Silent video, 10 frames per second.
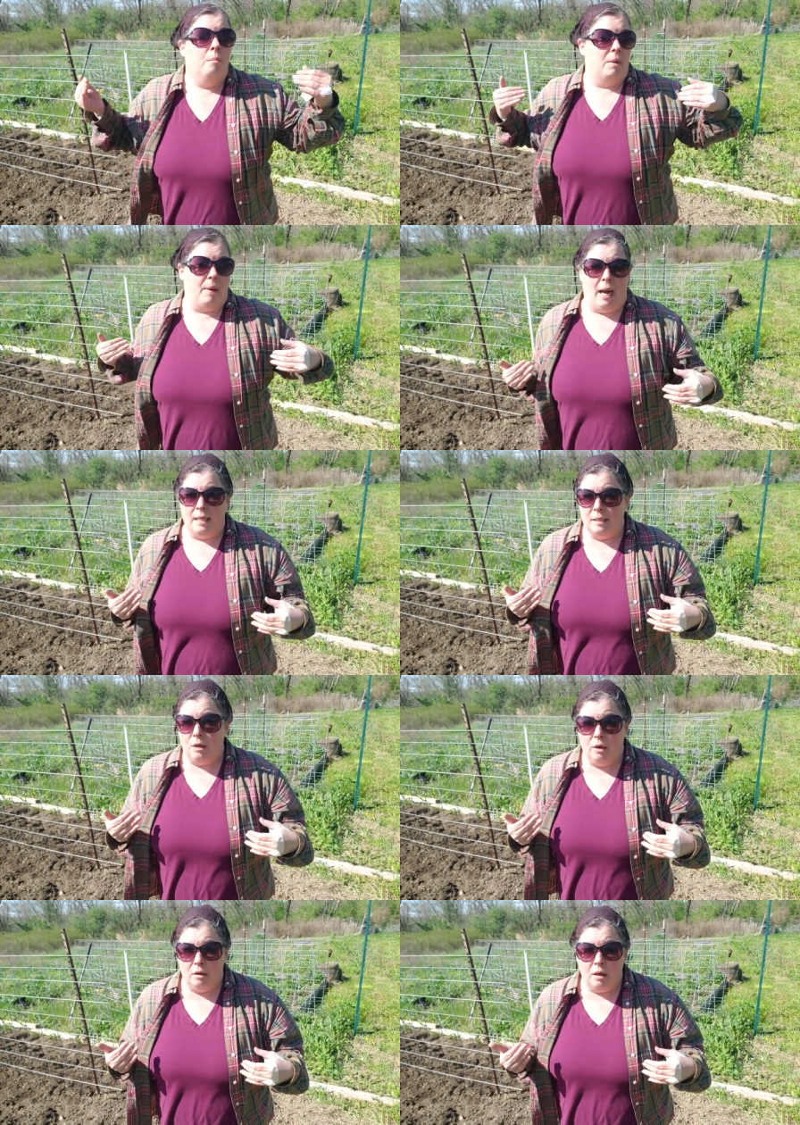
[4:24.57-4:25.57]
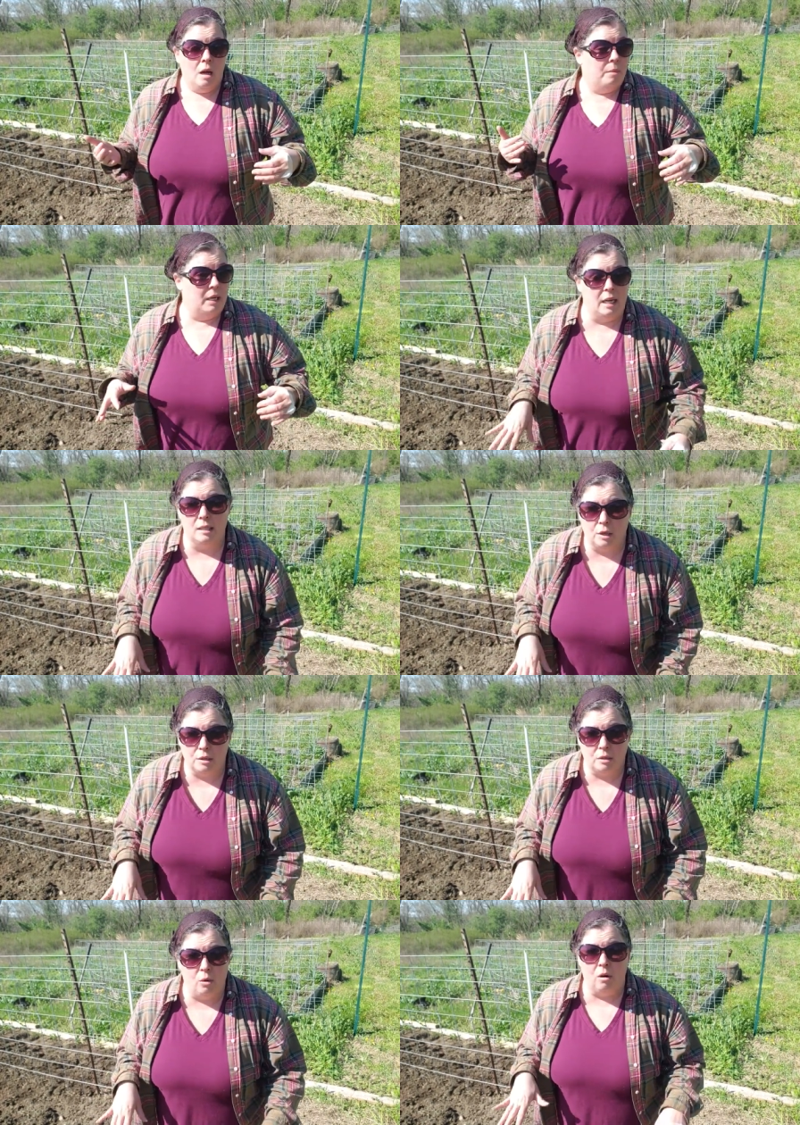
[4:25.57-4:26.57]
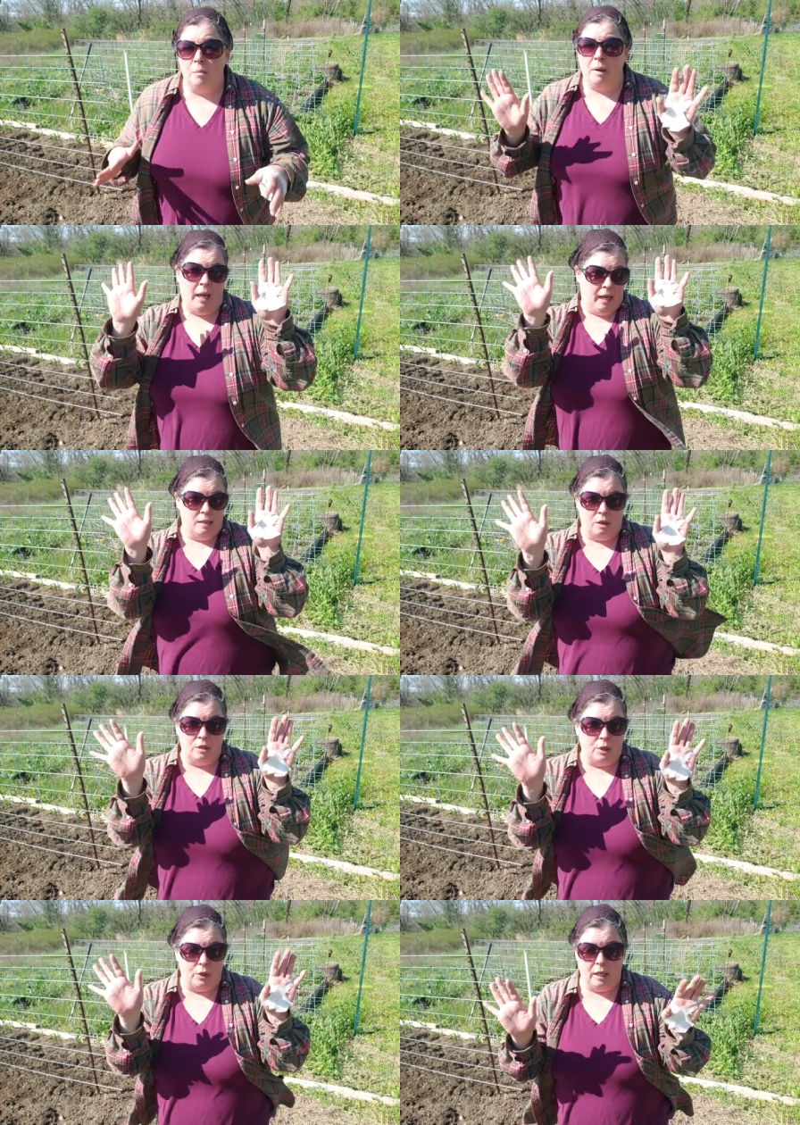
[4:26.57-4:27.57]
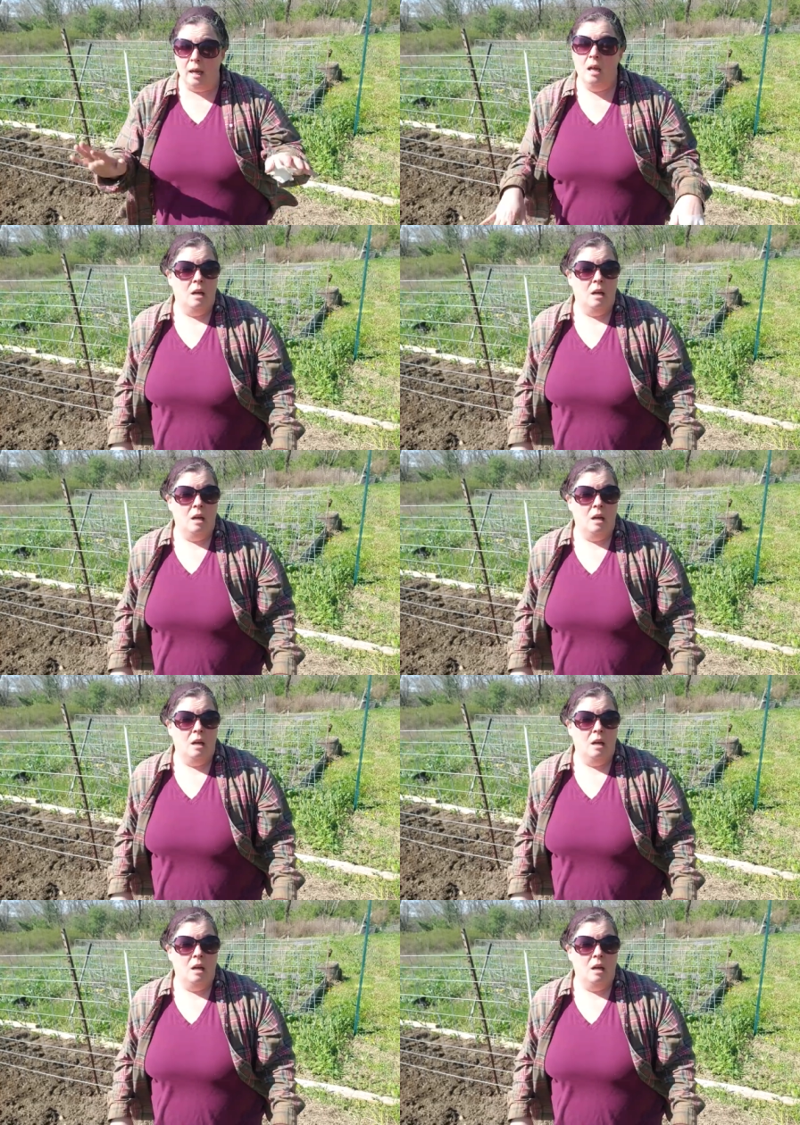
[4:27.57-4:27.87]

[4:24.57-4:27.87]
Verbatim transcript: My back doesn't hurt, my knees aren't sore, my hands aren't dirty,